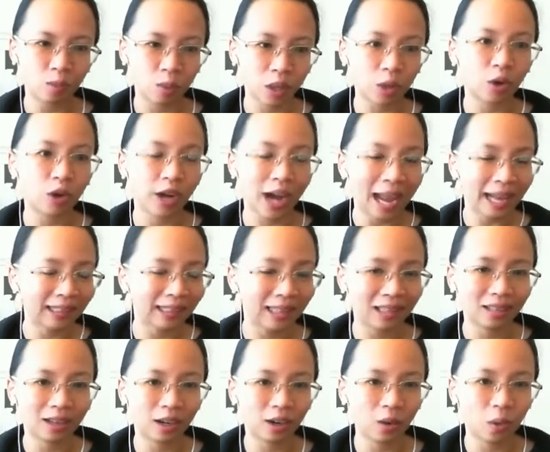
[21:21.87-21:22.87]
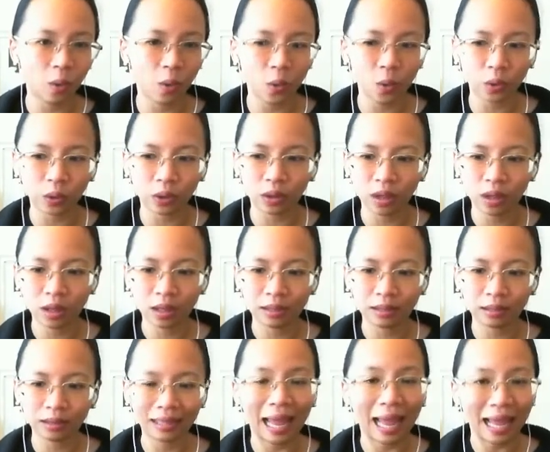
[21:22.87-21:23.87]
We corrected our own
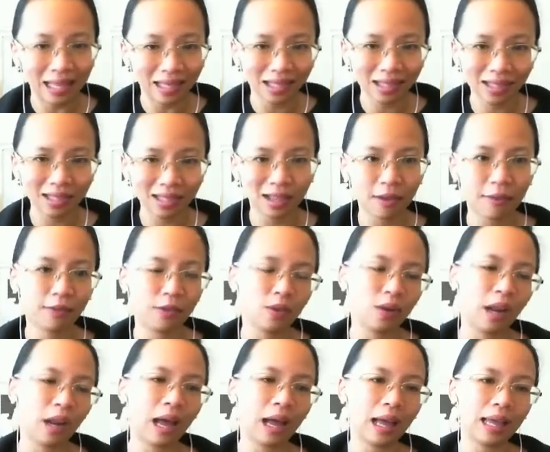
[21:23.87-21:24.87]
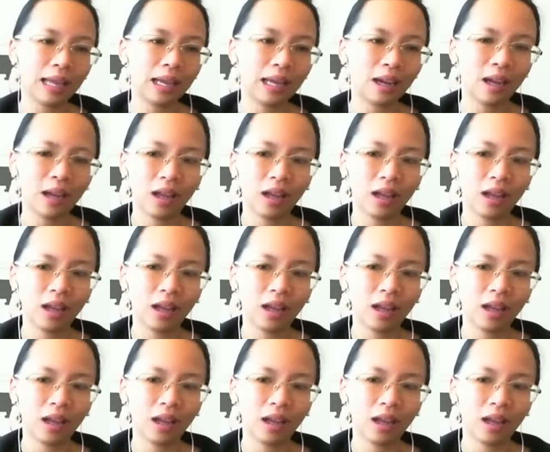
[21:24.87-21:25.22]
tests, if you like.